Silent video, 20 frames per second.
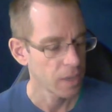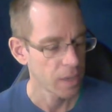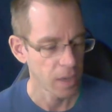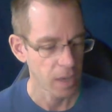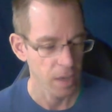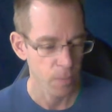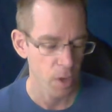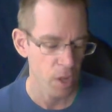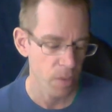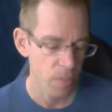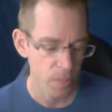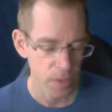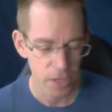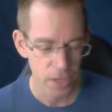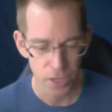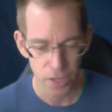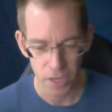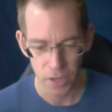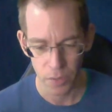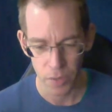Um, I'll
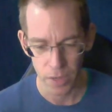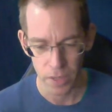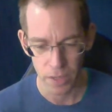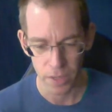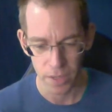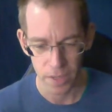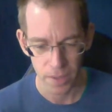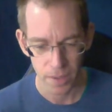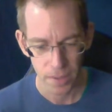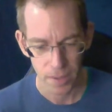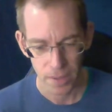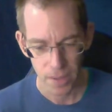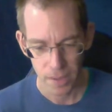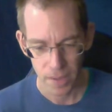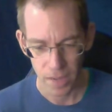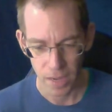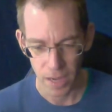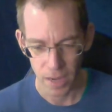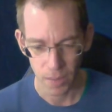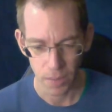mention it quickly.
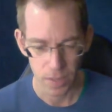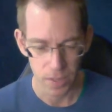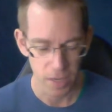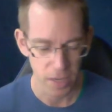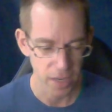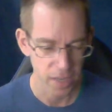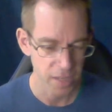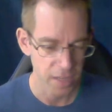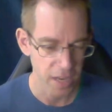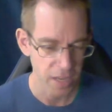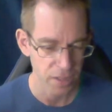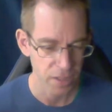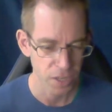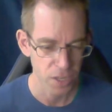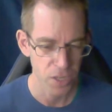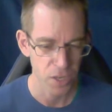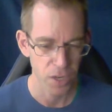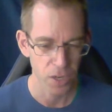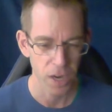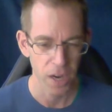I wasn't exactly
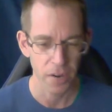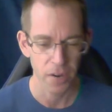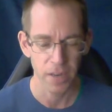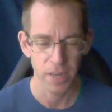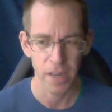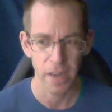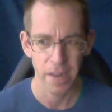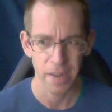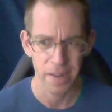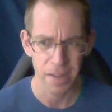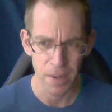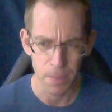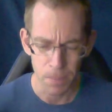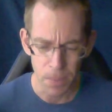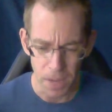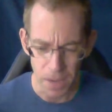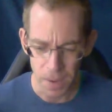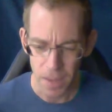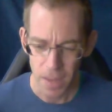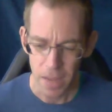sure how to tie it in,
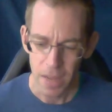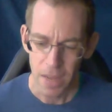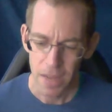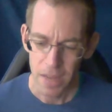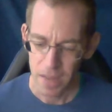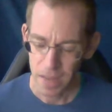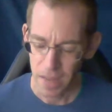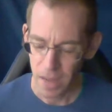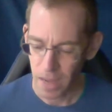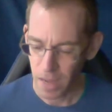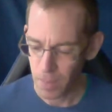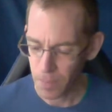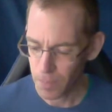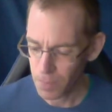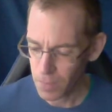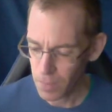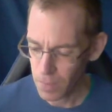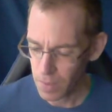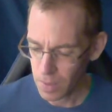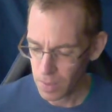but
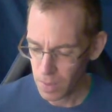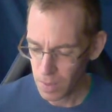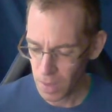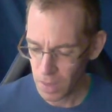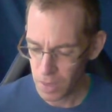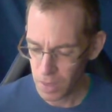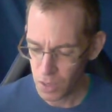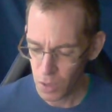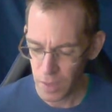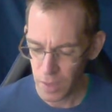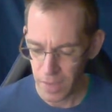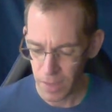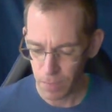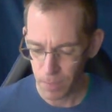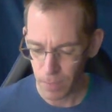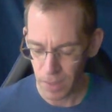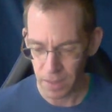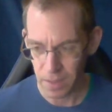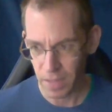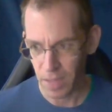um, uh, Dewey and
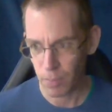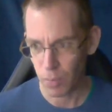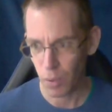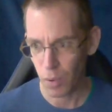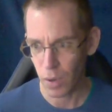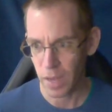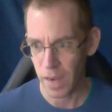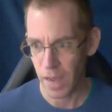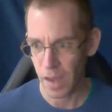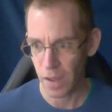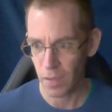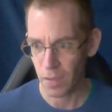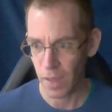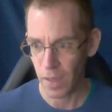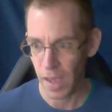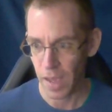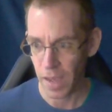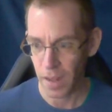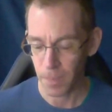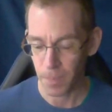Bentley point out
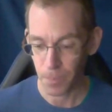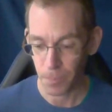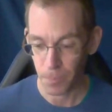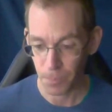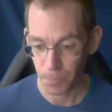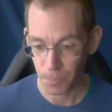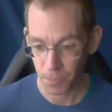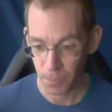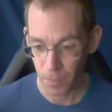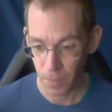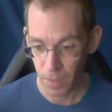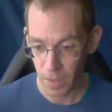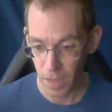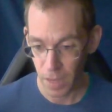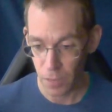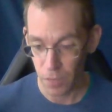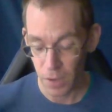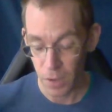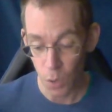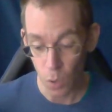that
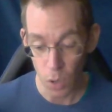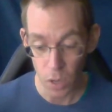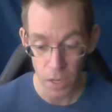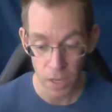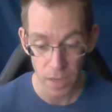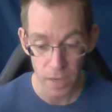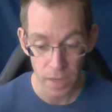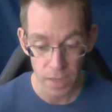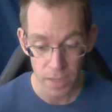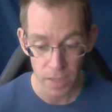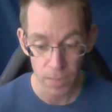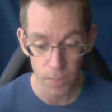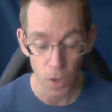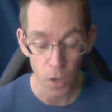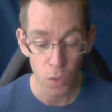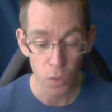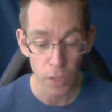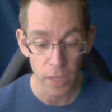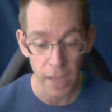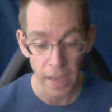if an organism
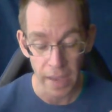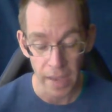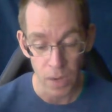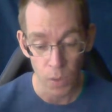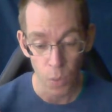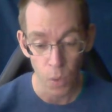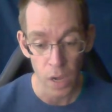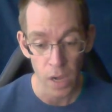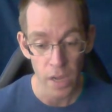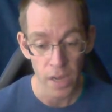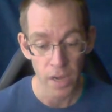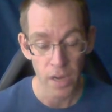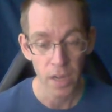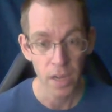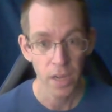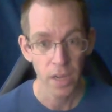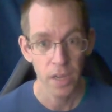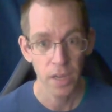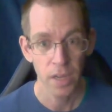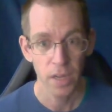only had one
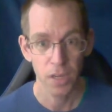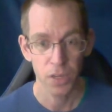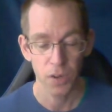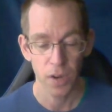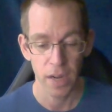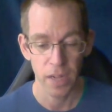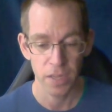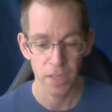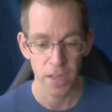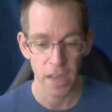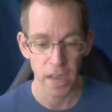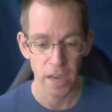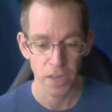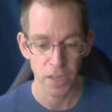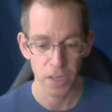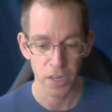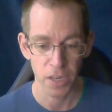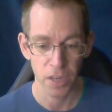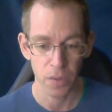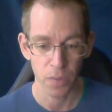
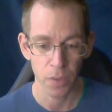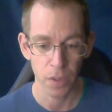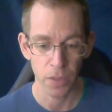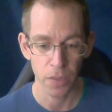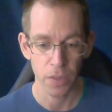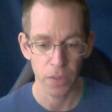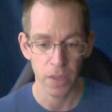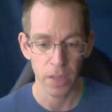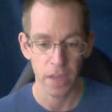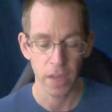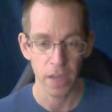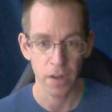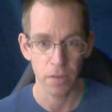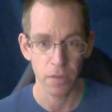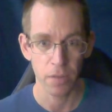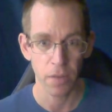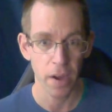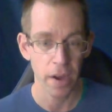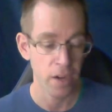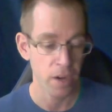transaction with the
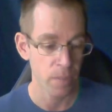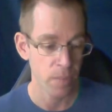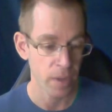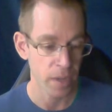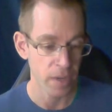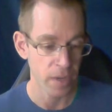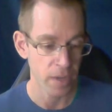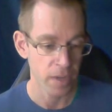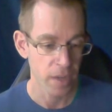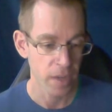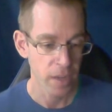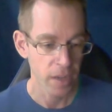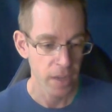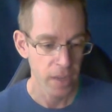environment,